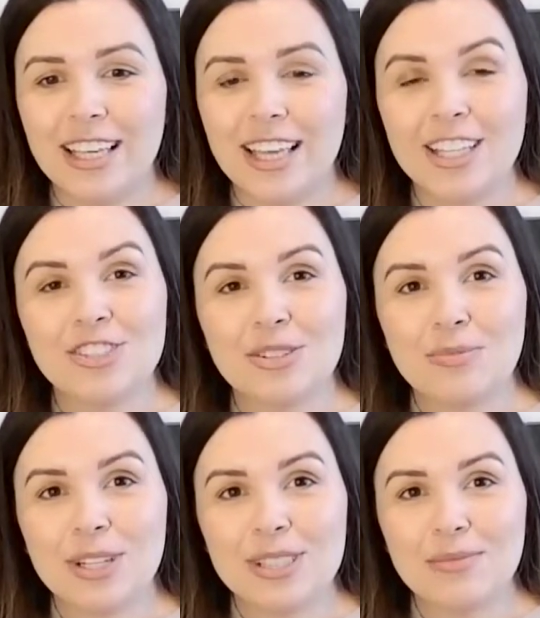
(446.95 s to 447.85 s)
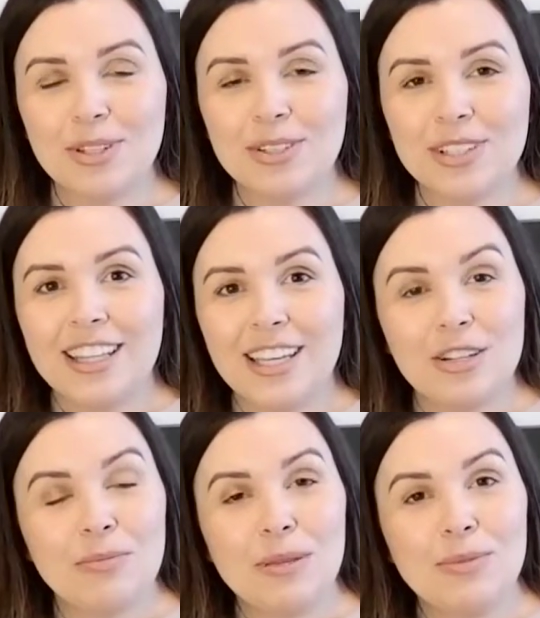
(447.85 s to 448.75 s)
extra breast milk that
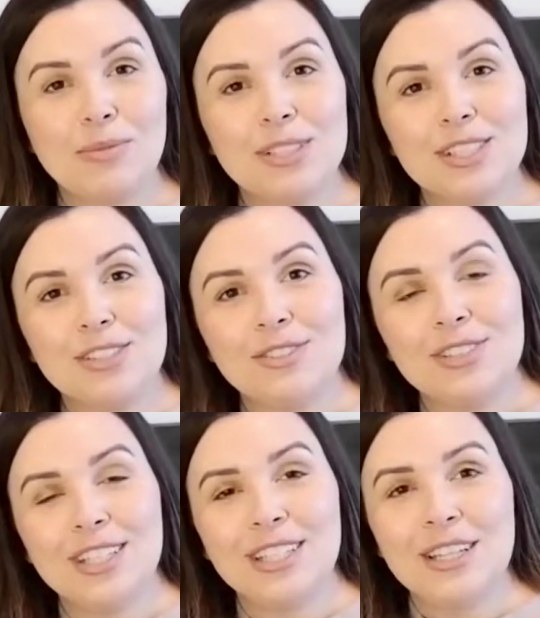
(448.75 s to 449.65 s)
your baby wasn't using.